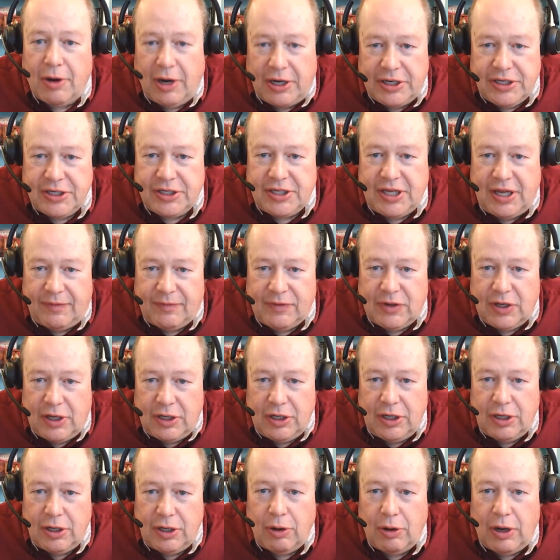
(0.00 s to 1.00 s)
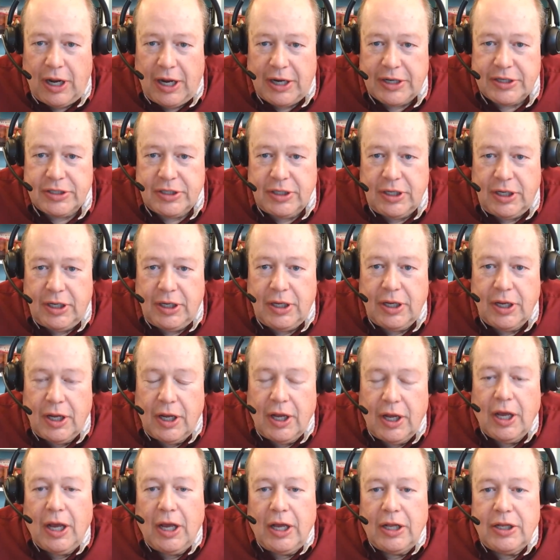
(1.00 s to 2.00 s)
I just have to, actually
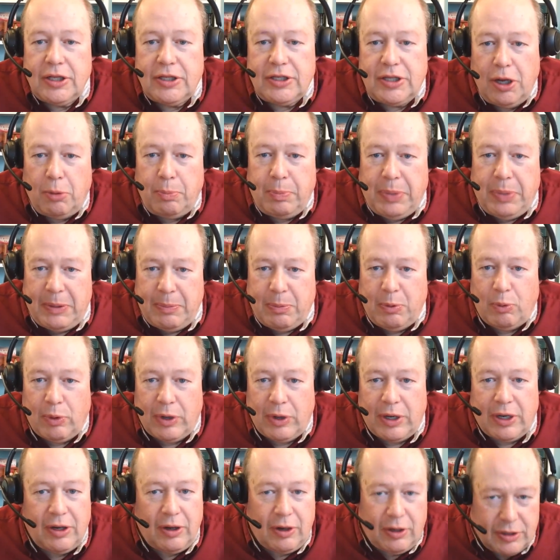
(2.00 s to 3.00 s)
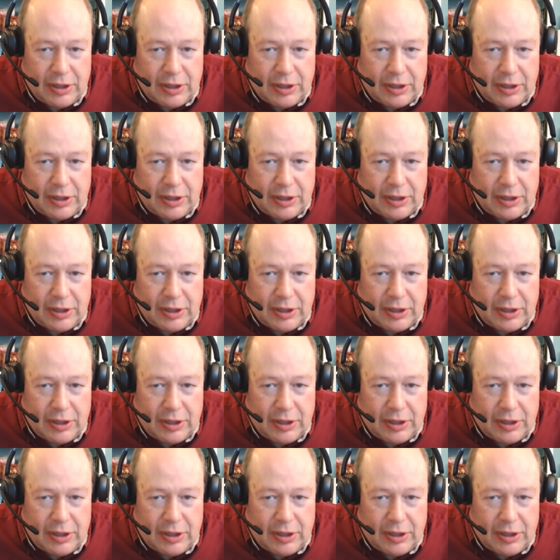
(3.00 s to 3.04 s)
tell people what